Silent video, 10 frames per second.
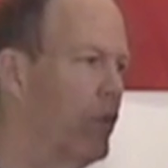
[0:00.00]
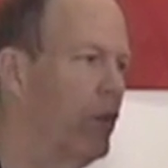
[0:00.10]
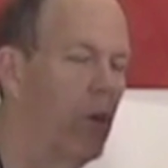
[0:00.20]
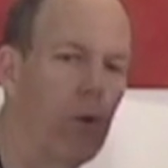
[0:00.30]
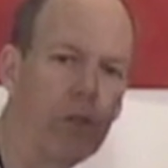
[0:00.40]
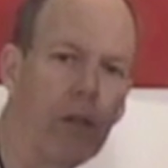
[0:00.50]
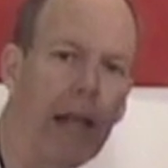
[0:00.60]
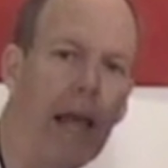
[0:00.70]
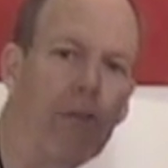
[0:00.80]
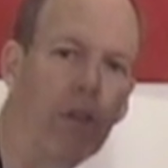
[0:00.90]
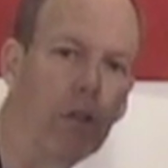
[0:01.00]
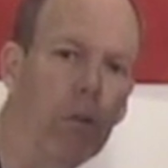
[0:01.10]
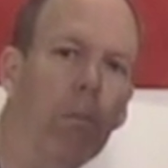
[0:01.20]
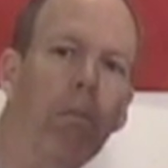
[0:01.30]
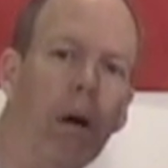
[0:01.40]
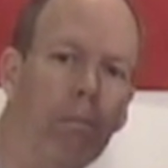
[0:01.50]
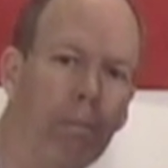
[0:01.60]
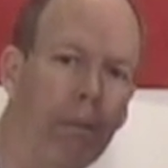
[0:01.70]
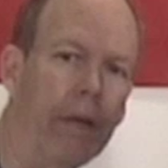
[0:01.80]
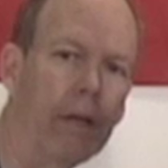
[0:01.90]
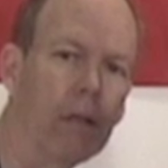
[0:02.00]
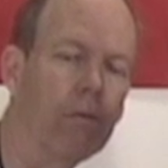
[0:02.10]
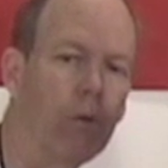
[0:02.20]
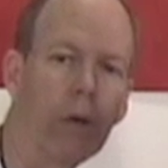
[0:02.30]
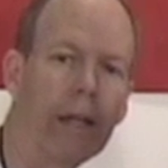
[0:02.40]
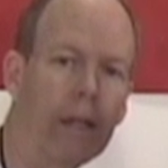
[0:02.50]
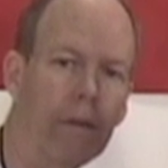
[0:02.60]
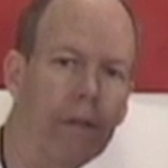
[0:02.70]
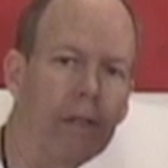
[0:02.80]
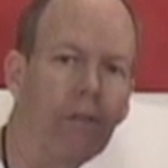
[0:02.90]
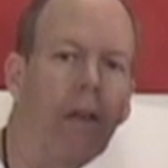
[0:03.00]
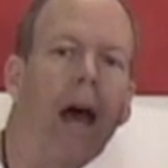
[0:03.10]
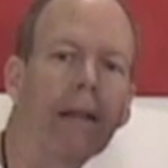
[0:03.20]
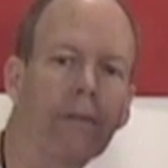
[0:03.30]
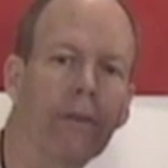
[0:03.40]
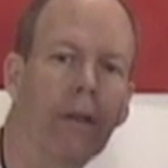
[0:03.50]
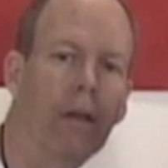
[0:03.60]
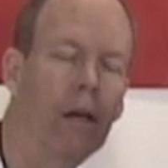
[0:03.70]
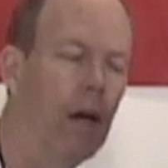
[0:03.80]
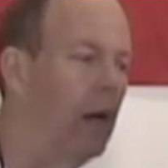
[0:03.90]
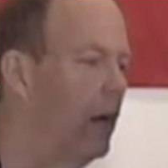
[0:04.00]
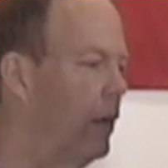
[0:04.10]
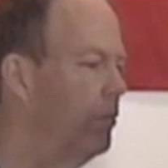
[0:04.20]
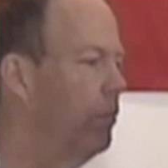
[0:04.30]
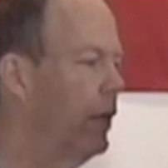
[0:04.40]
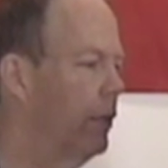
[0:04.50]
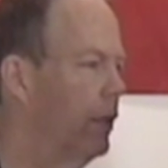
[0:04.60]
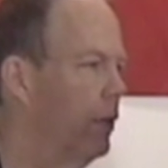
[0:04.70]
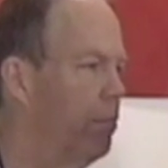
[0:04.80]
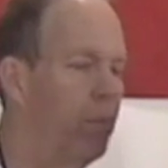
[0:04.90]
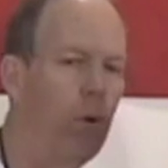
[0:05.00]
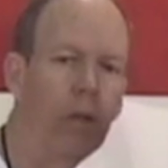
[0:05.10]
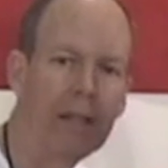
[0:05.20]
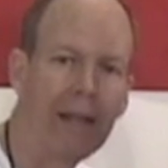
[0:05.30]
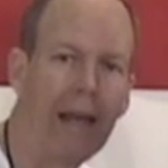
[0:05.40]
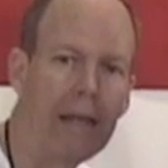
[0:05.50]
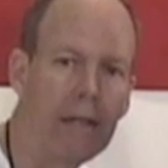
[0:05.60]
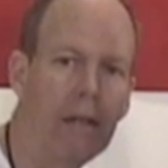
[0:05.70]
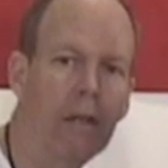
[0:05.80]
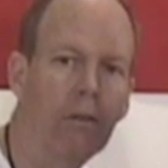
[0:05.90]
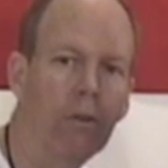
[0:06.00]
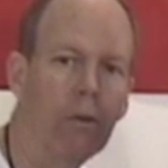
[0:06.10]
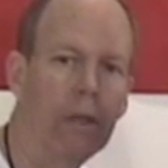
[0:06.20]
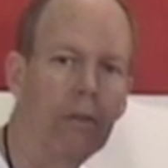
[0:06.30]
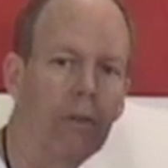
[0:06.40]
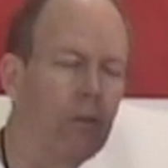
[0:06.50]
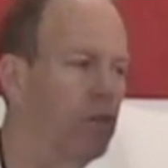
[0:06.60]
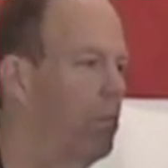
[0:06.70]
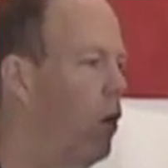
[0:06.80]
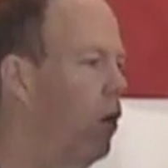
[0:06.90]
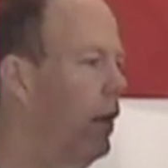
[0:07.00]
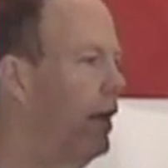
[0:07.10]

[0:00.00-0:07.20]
You're always going to have a little bump there for any of these knots, but pull it tight so that it's as small